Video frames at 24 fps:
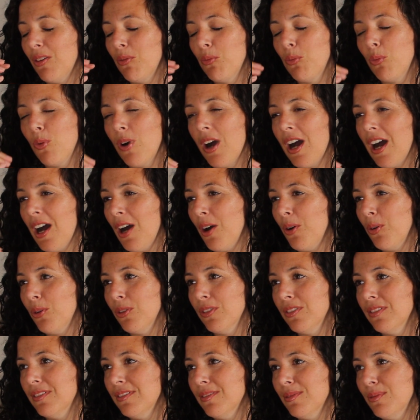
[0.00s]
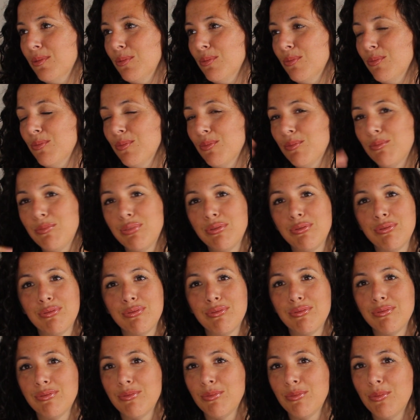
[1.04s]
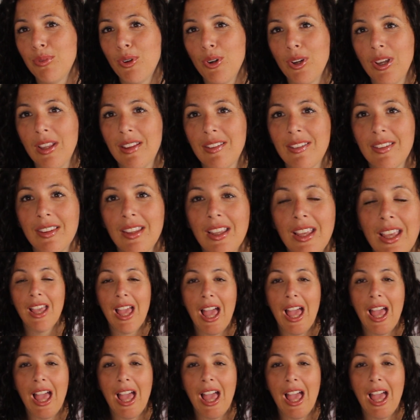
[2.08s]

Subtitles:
wow, voice.